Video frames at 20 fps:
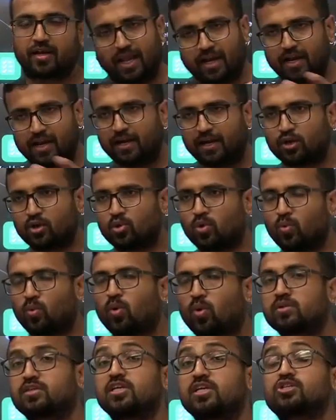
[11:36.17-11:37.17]
I'll let you know
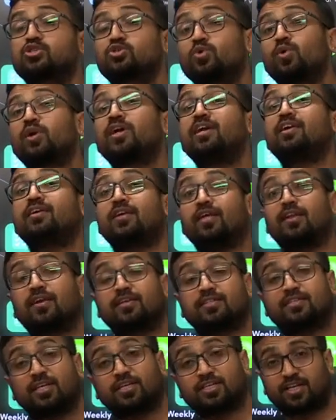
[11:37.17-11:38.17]
what the storyteller
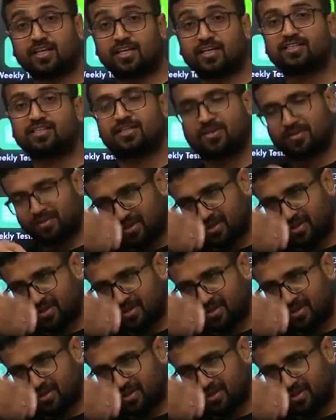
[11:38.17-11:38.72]
session is